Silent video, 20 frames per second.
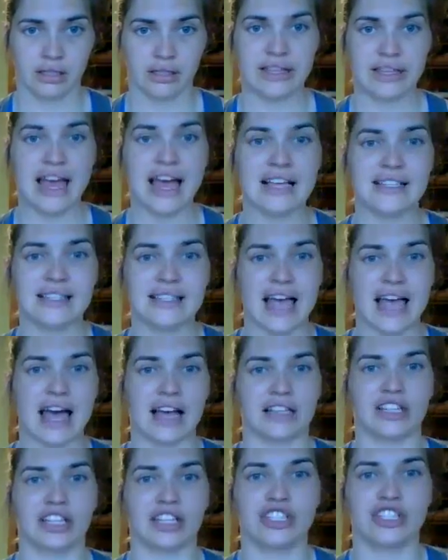Yes,
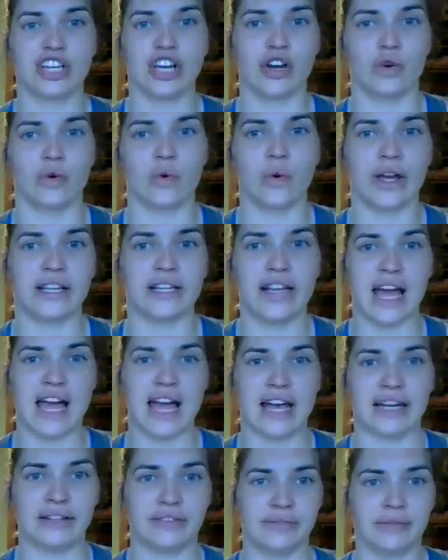Zach. Let's go. Quick
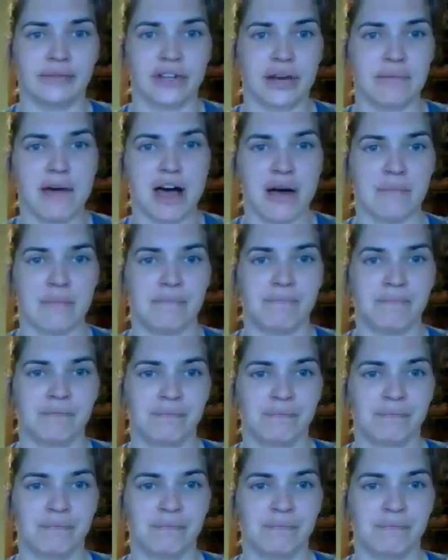9. Come on.